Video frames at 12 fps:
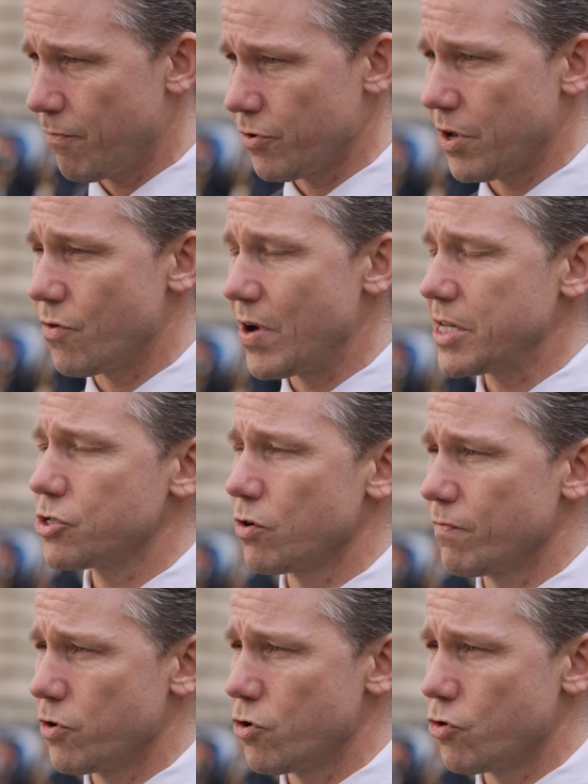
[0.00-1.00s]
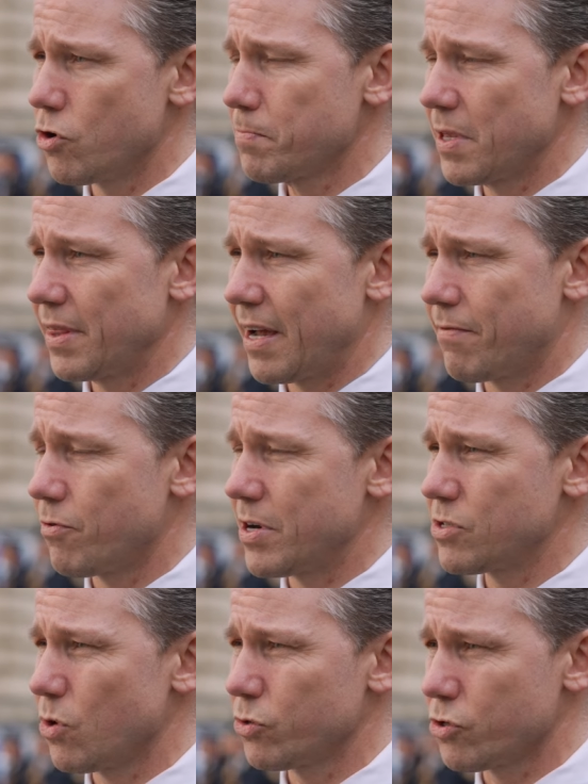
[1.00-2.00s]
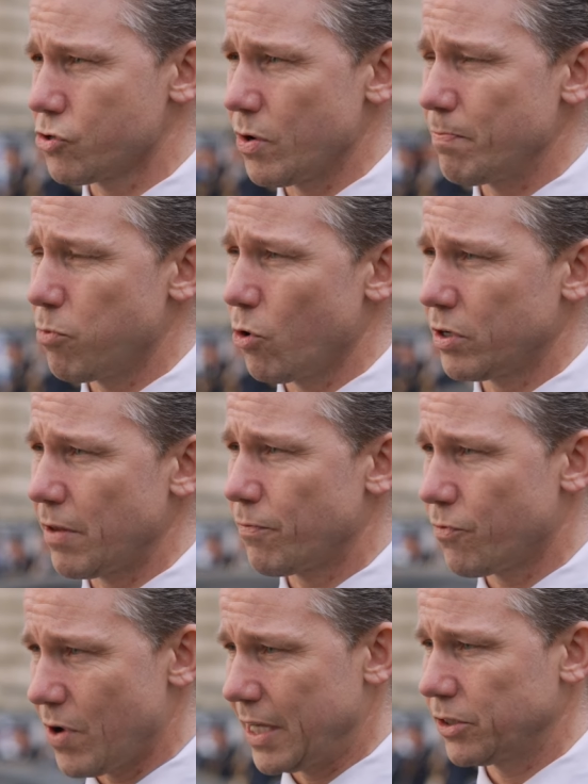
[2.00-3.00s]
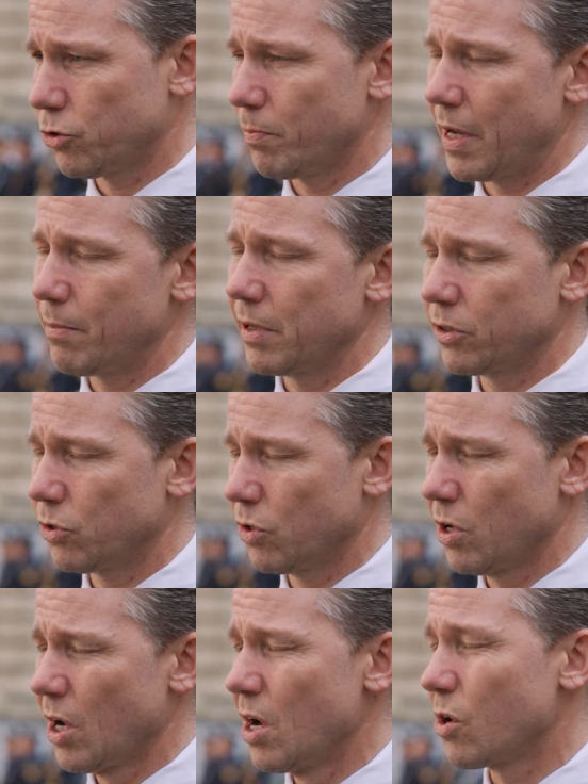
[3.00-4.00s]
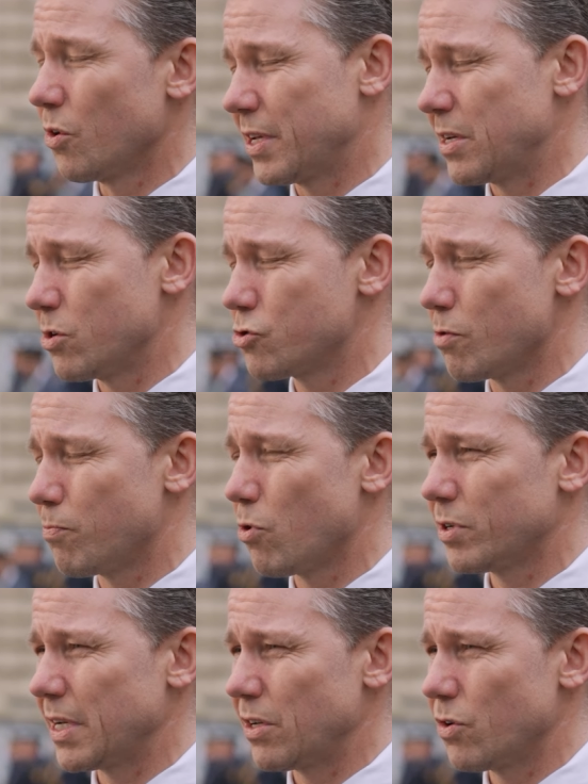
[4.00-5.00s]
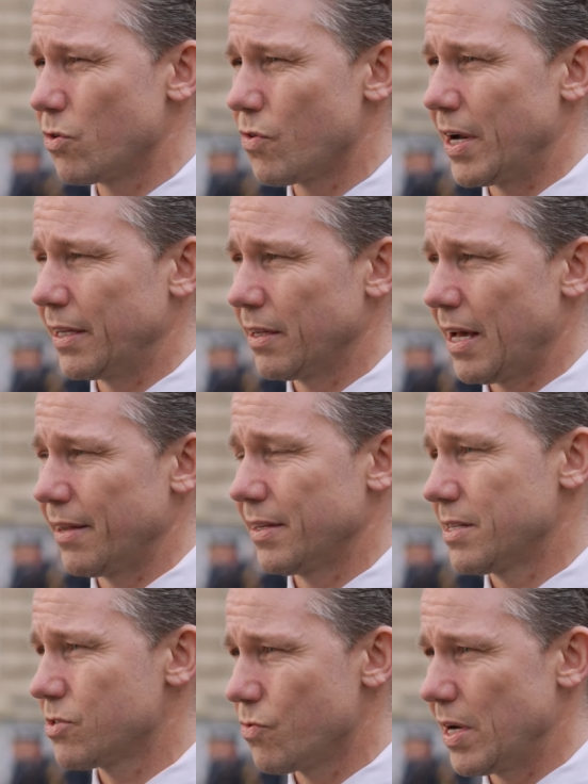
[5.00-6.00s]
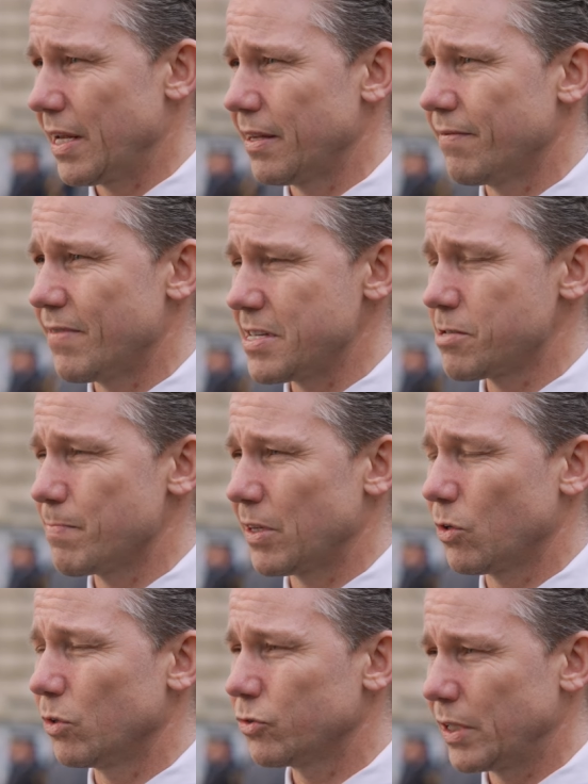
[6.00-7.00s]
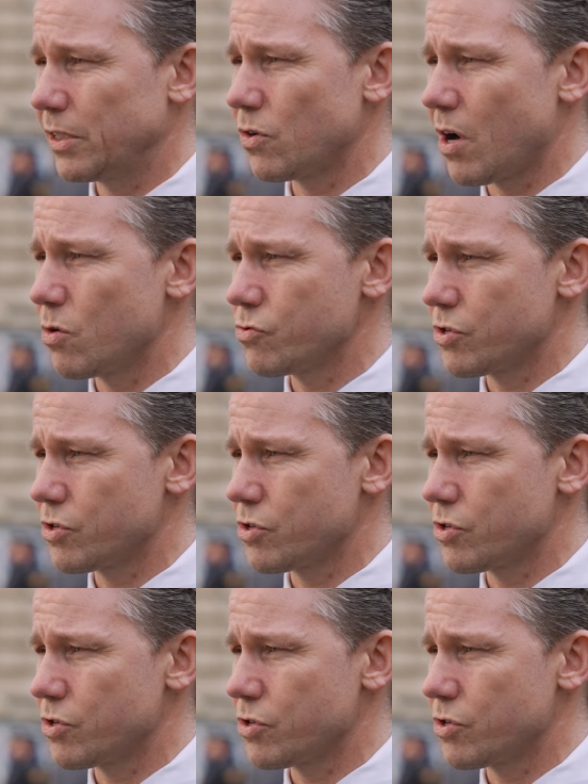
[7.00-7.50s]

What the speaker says: for the rest of Europe, and therefore it's also so important for us to be able to continue supporting Ukraine. And it's really an investment also into our